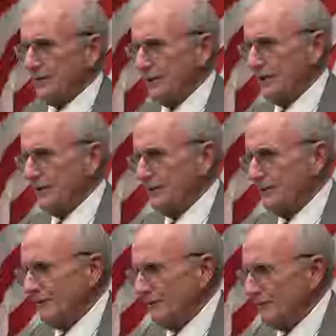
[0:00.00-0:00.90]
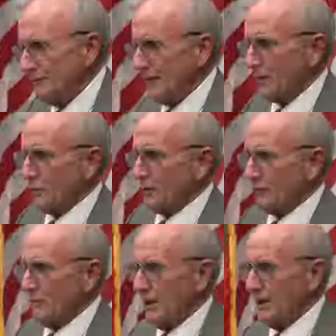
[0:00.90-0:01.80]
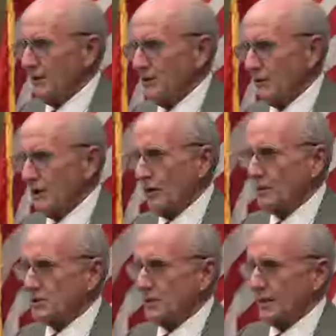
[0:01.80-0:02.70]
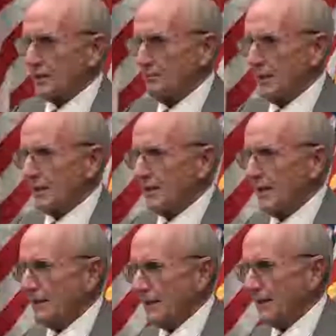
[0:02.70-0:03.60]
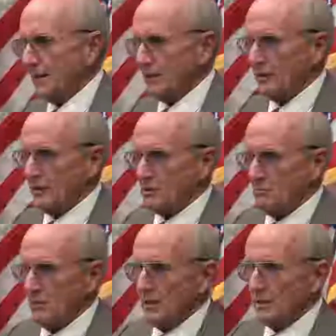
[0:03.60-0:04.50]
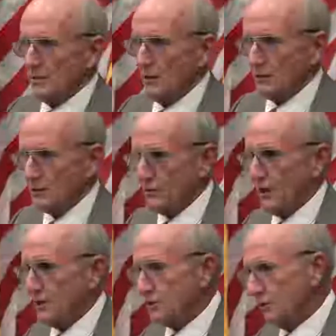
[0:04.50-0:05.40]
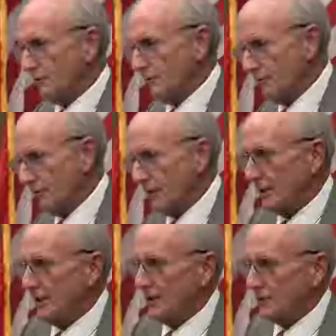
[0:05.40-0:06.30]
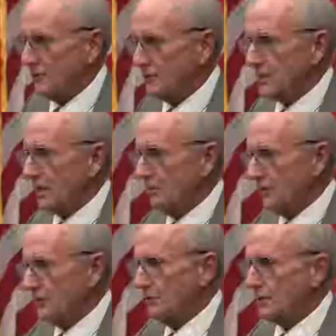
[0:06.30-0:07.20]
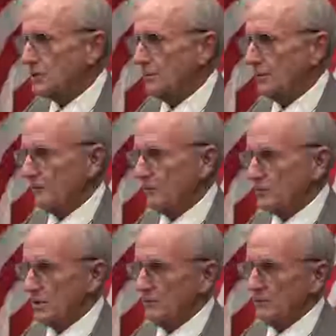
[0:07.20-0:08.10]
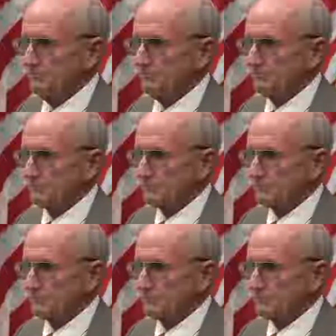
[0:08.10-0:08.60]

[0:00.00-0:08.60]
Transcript: not only for money, you know, they always take a big cut. They get these $1 million donations, and then under the table they're doing something for someone.